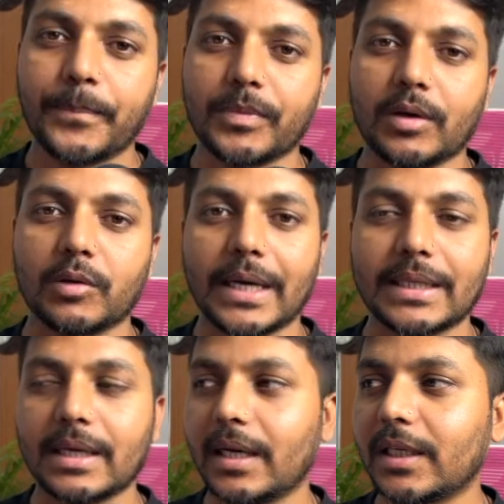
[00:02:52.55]
Now to get the
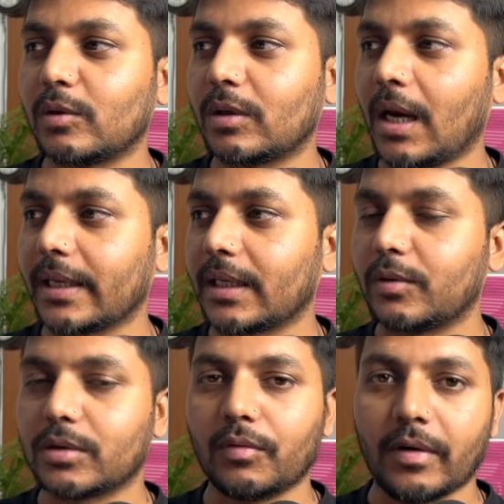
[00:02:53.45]
running total, I can
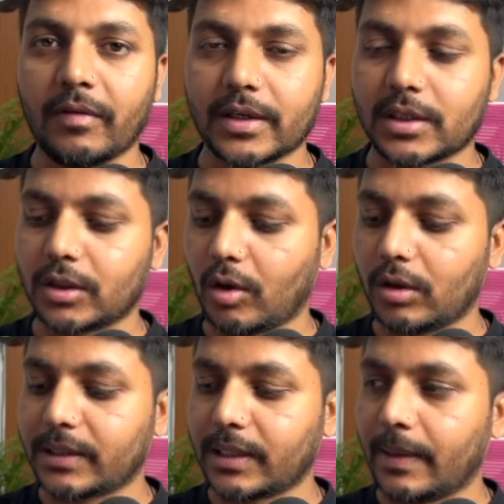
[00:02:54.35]
use a window functions called
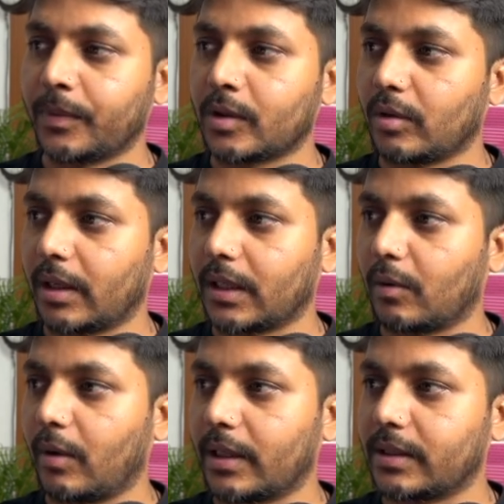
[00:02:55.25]
sum. So I can go
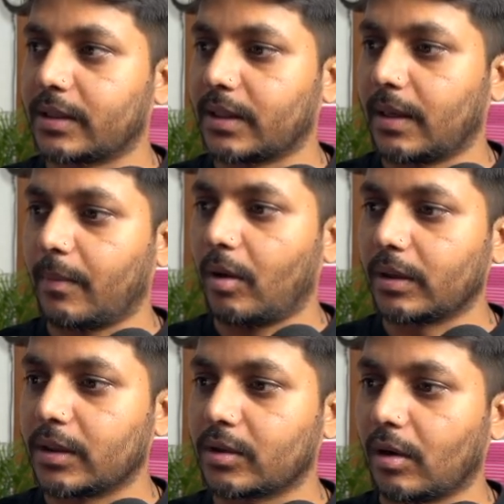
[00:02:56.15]
ahead in this sum on
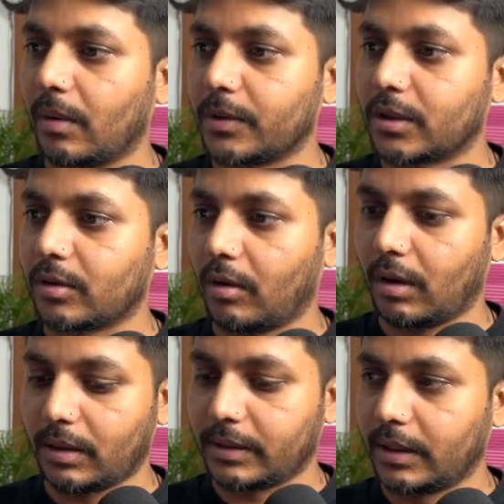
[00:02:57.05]
this column, which is called
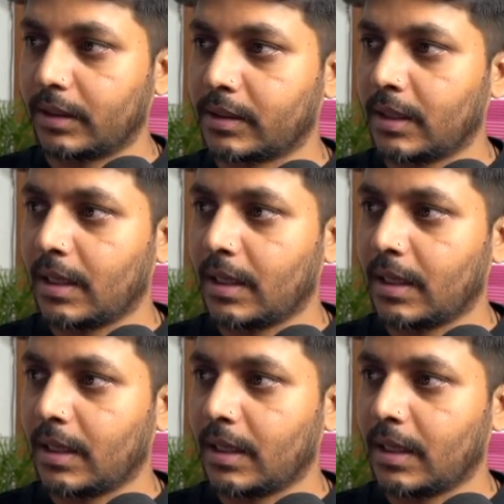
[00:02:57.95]
sales